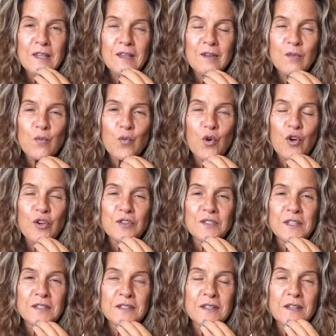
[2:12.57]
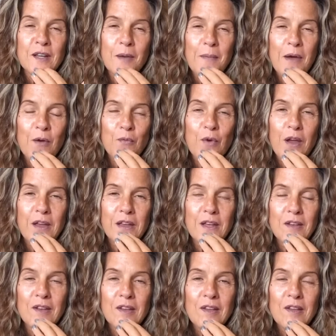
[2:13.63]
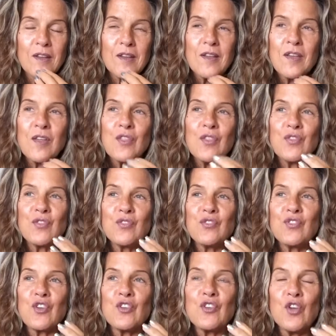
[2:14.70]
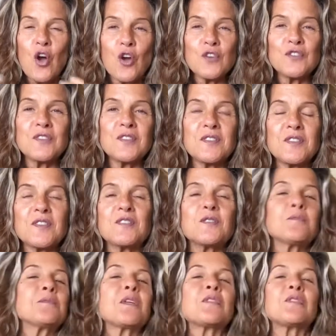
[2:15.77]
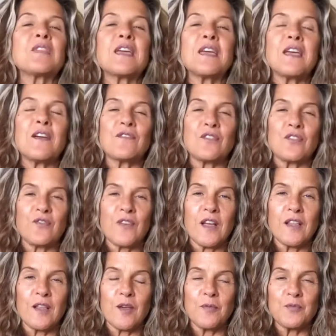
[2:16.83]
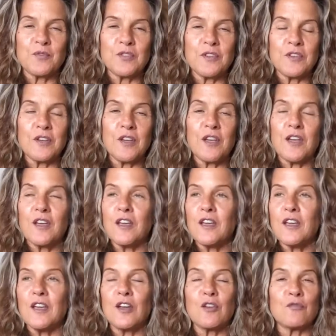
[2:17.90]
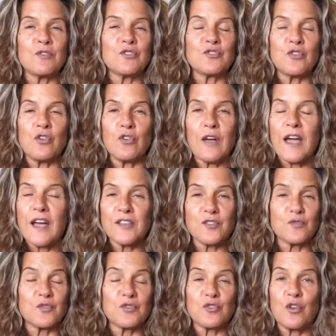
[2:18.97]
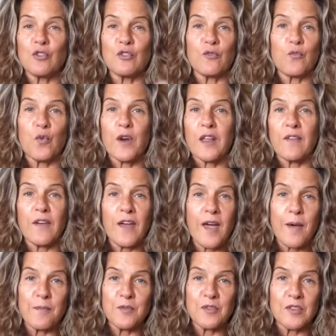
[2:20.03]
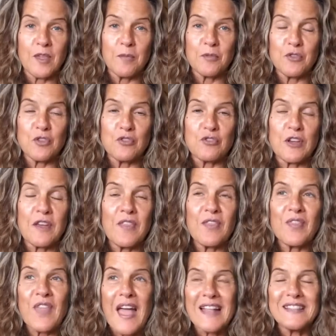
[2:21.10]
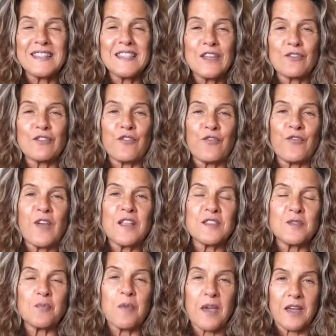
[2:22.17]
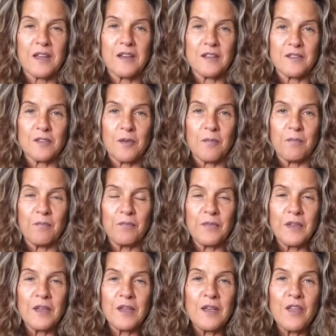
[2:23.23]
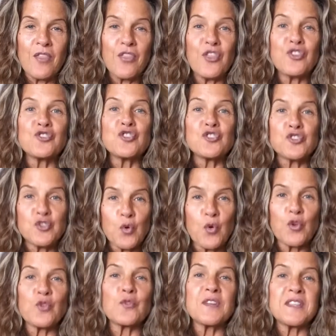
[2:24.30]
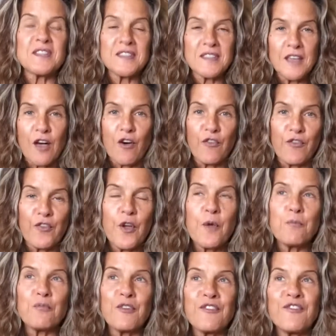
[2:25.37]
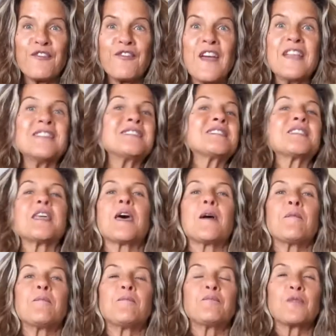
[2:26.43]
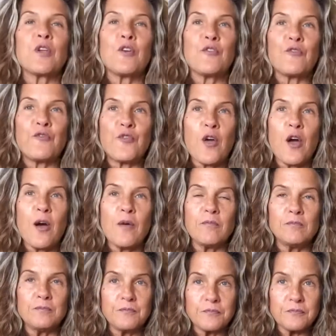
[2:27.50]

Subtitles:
words that didn't come out right? The narcissism that they have developed as a result of whatever happened to them in their childhood, that's their defense mechanism. The disorder itself prevents them from